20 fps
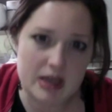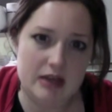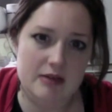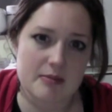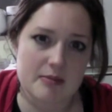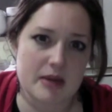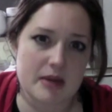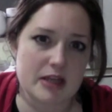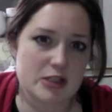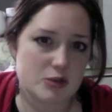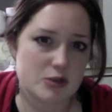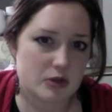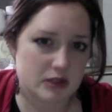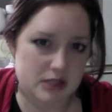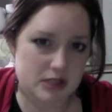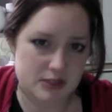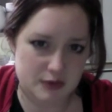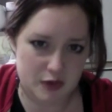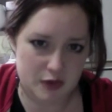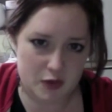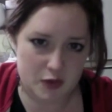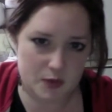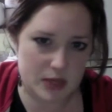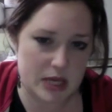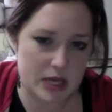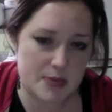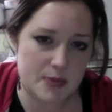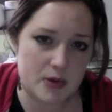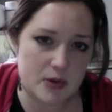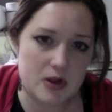Am I doing this for other
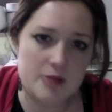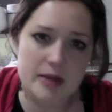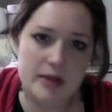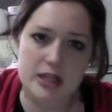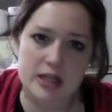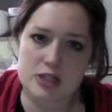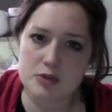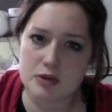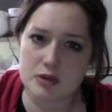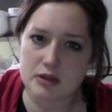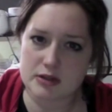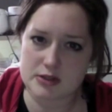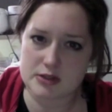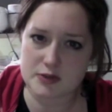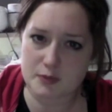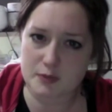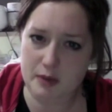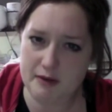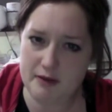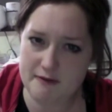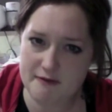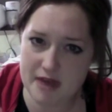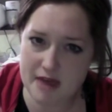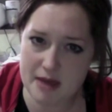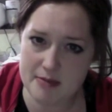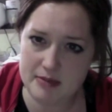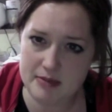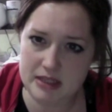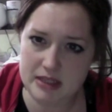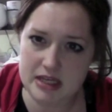people? Am I doing this for my
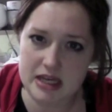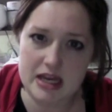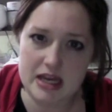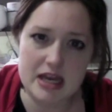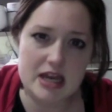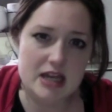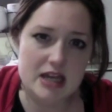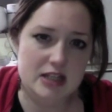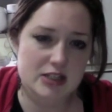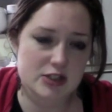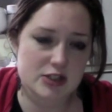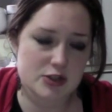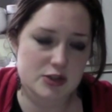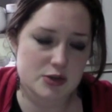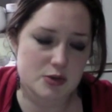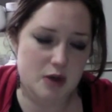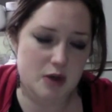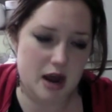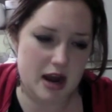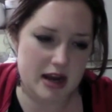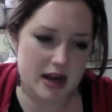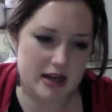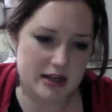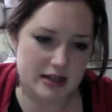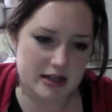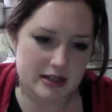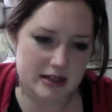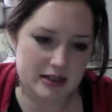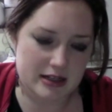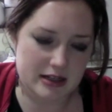family? Do
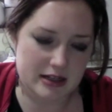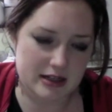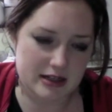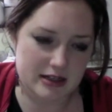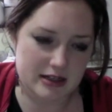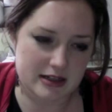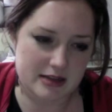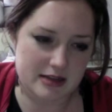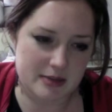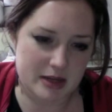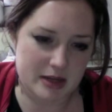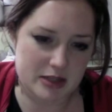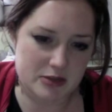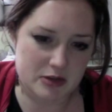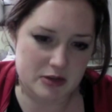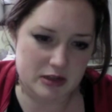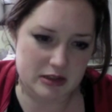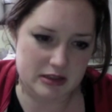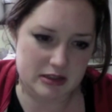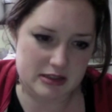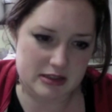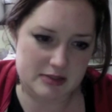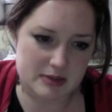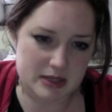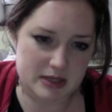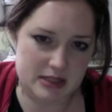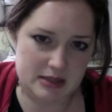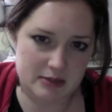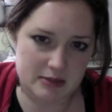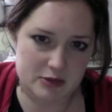I uh, am I doing this
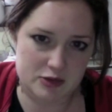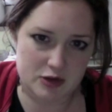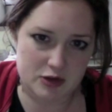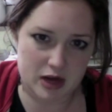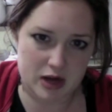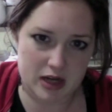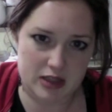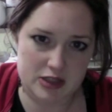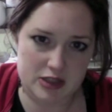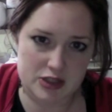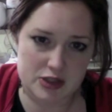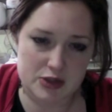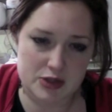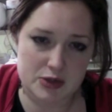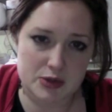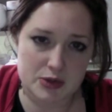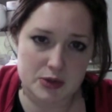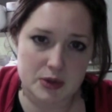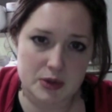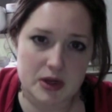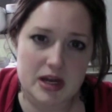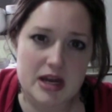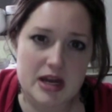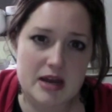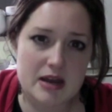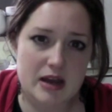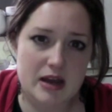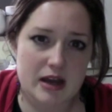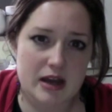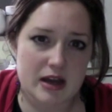because I'm trying to
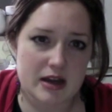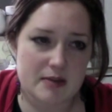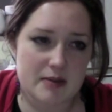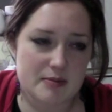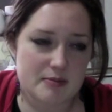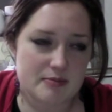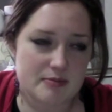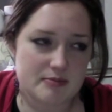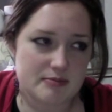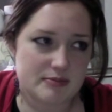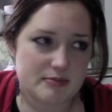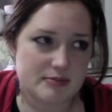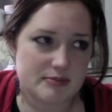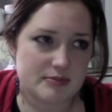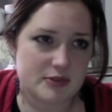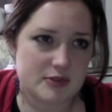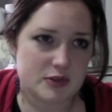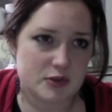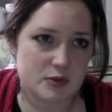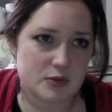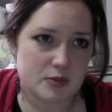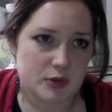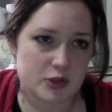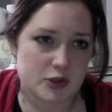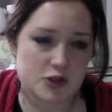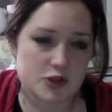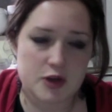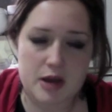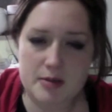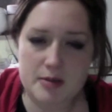uh, to
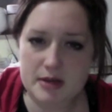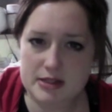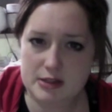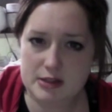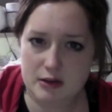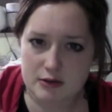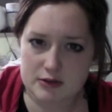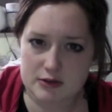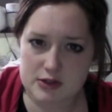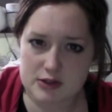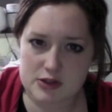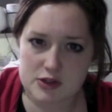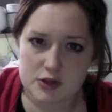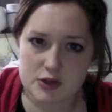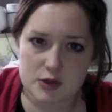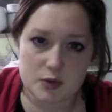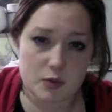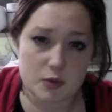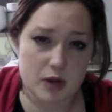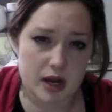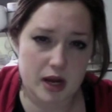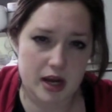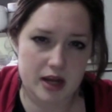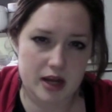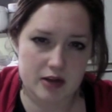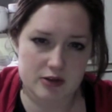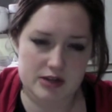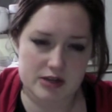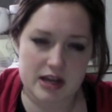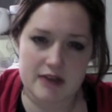portray myself as a certain way
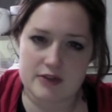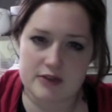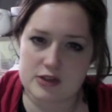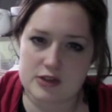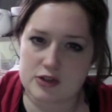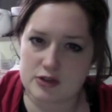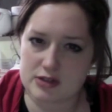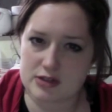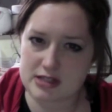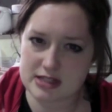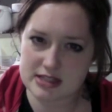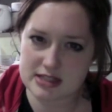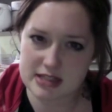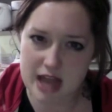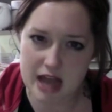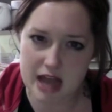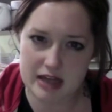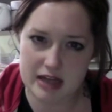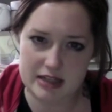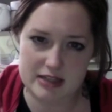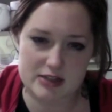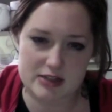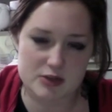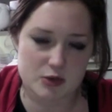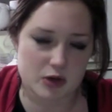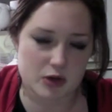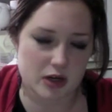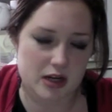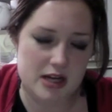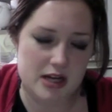or to have a certain status
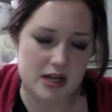or